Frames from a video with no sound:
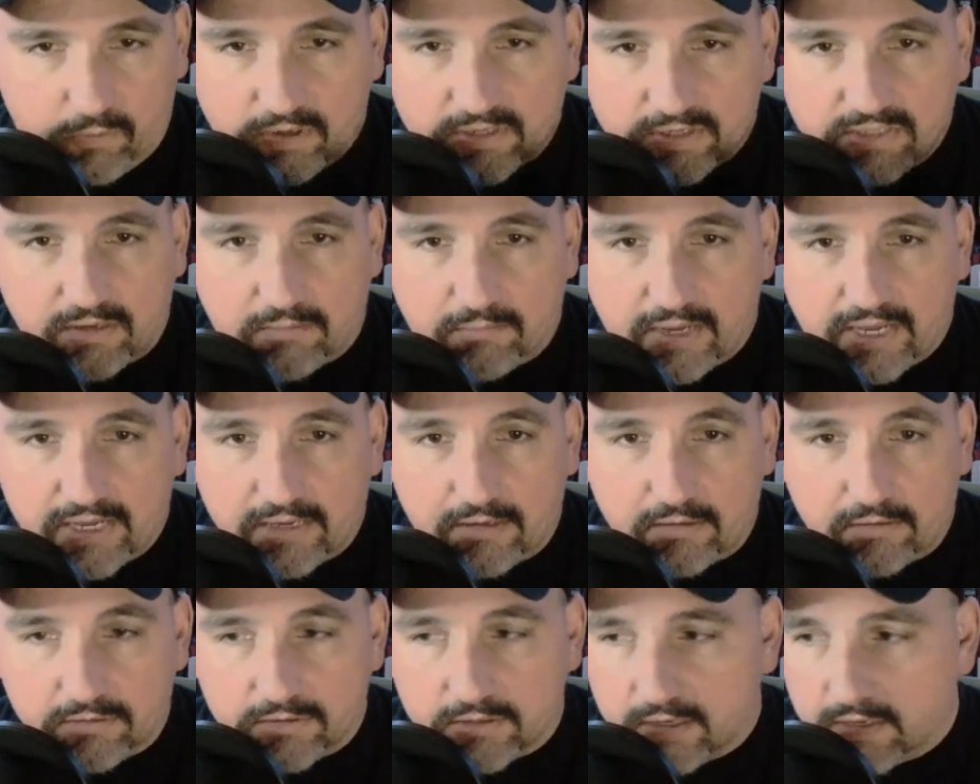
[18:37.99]
wasn't
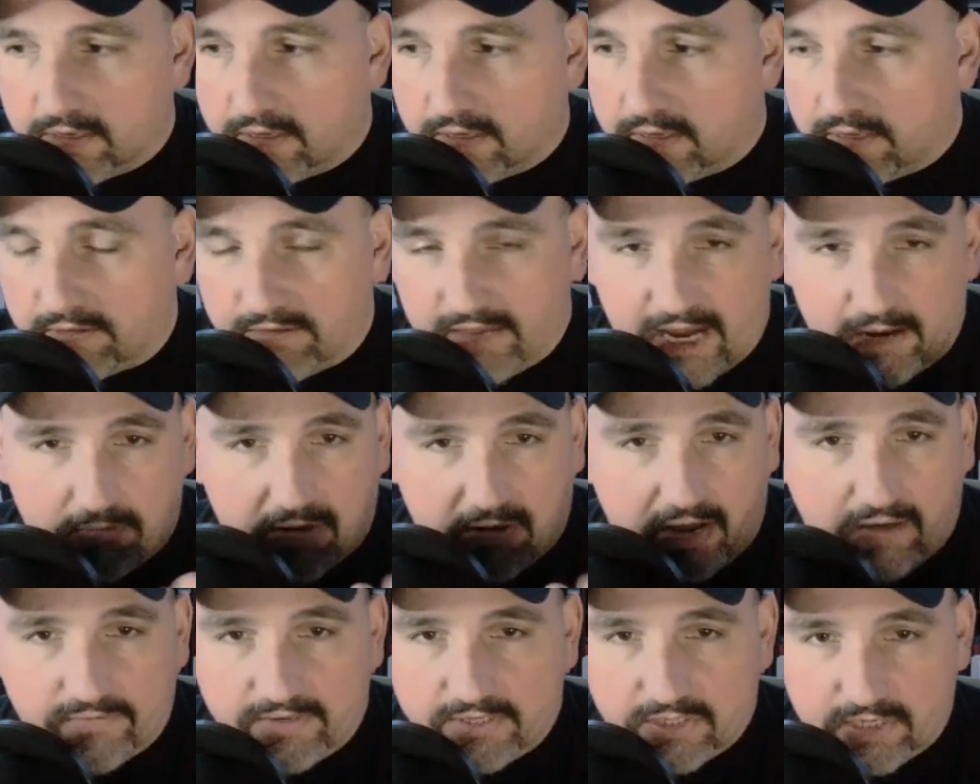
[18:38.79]
Michael's. Now,
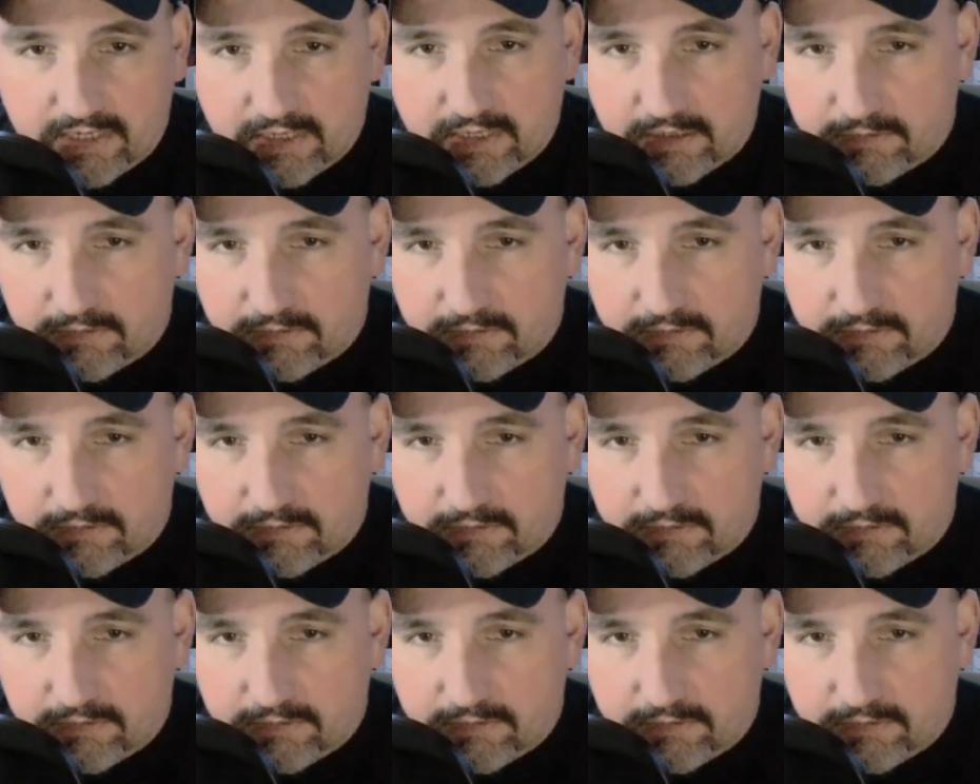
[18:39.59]
obviously, he